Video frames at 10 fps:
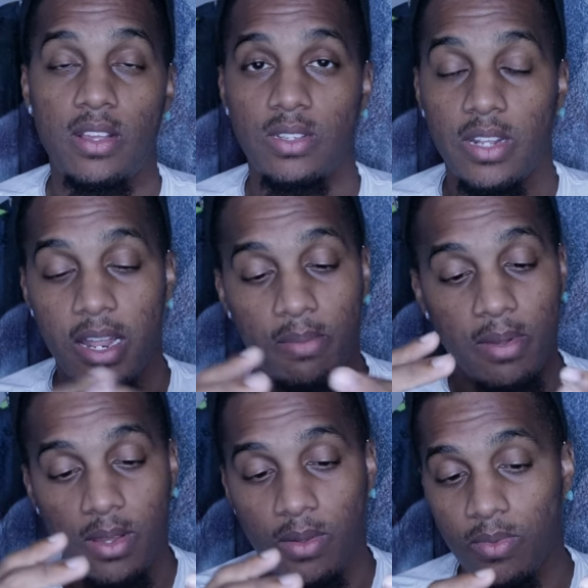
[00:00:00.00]
So that'd
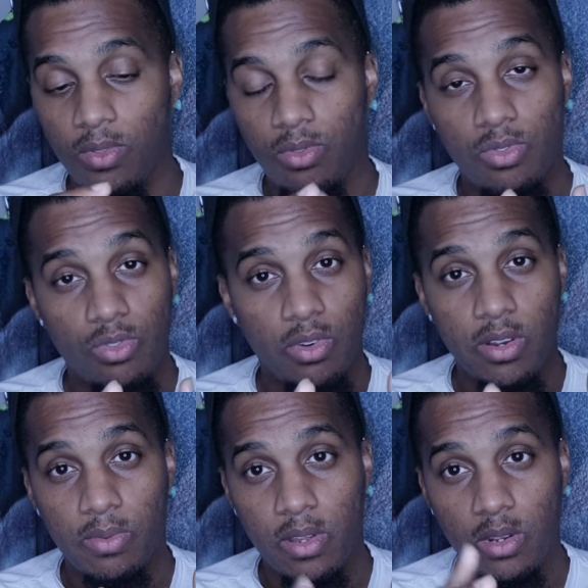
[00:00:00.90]
be
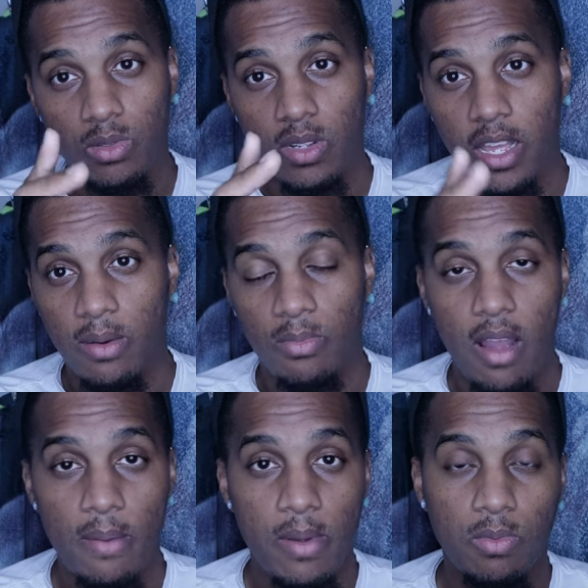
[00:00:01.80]
three rentals and a
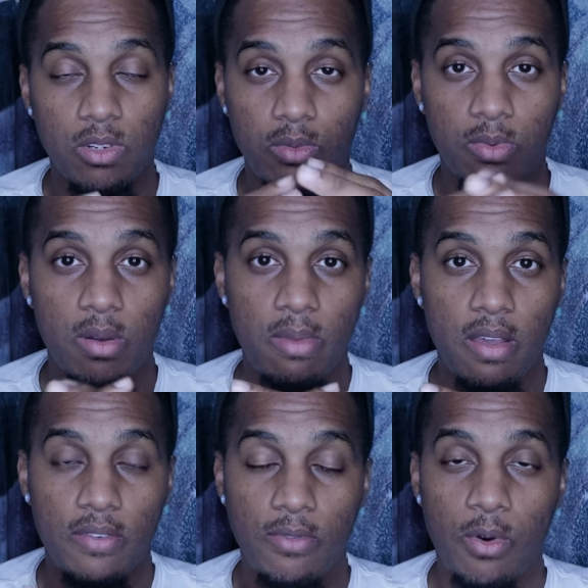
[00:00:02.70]
primary, which would put
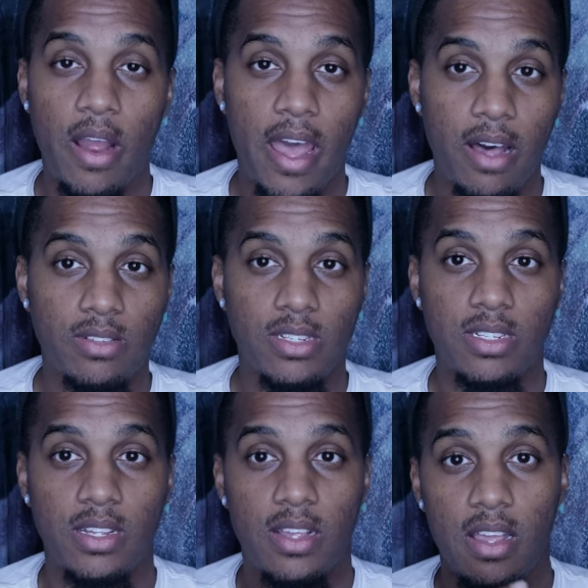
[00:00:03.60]
me at four
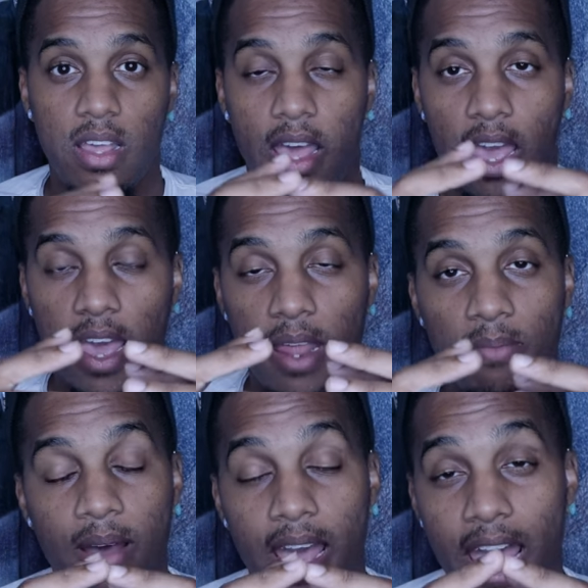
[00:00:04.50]
houses.
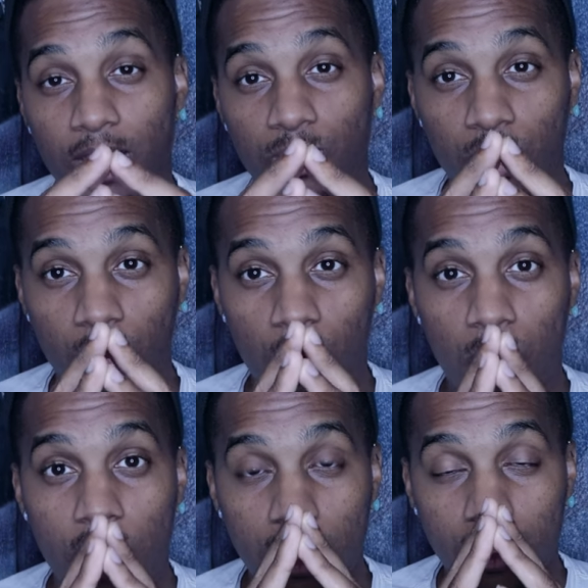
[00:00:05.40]
And my actual
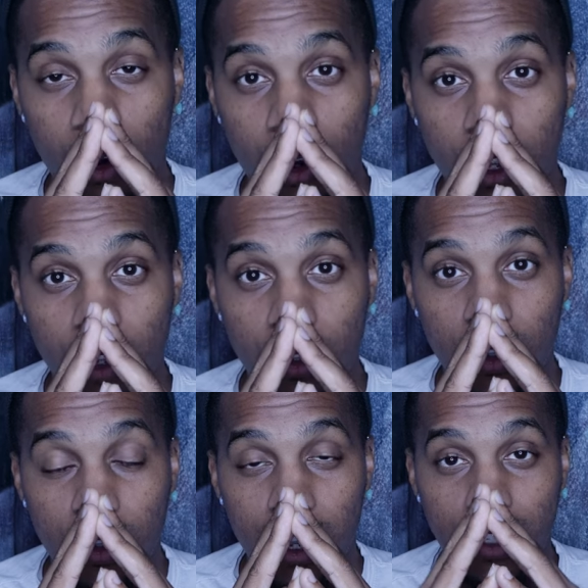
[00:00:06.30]
goal when I started
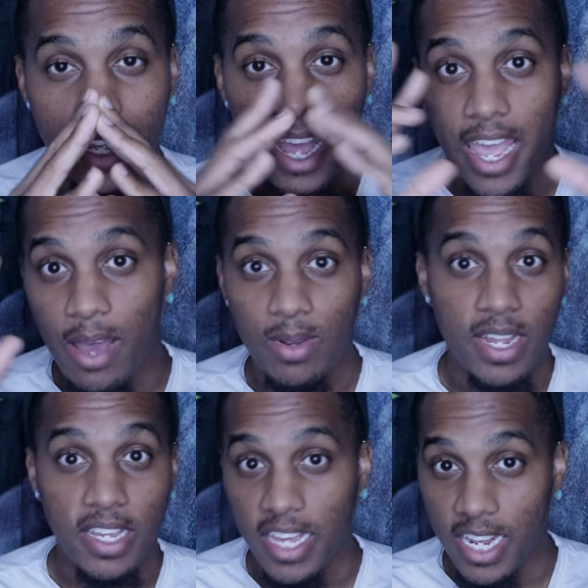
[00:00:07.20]
and I said, hey, I
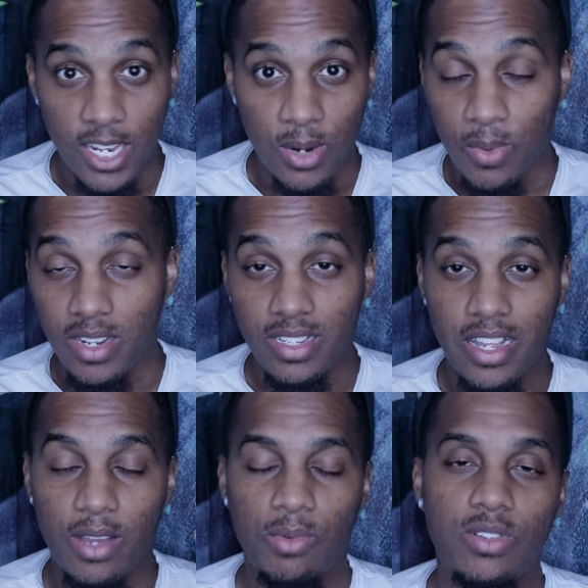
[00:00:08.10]
want to get into real
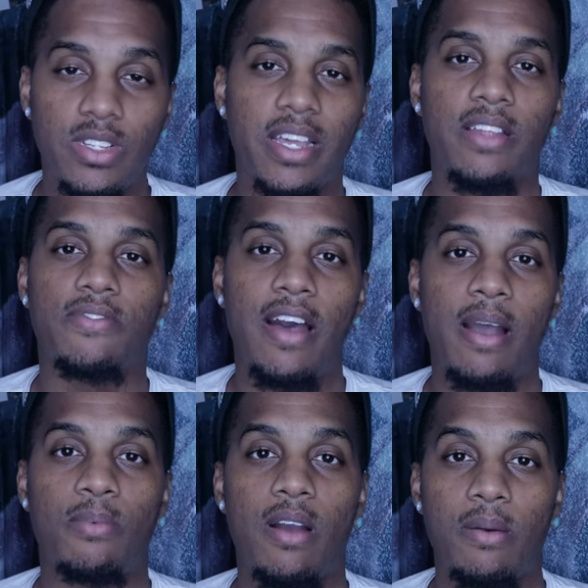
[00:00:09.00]
estate was to get
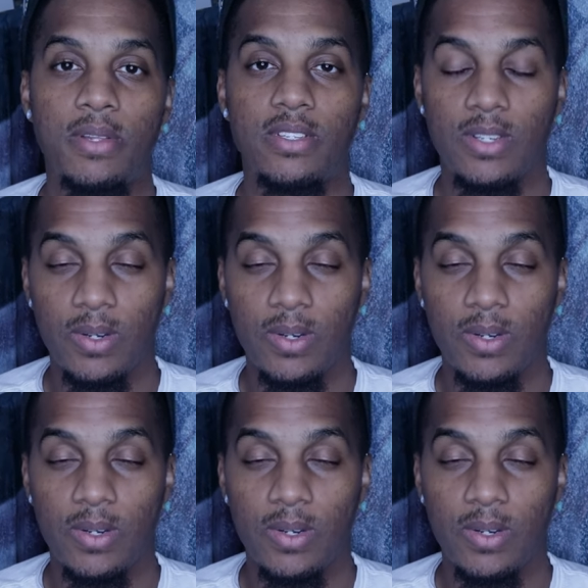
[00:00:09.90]
five properties.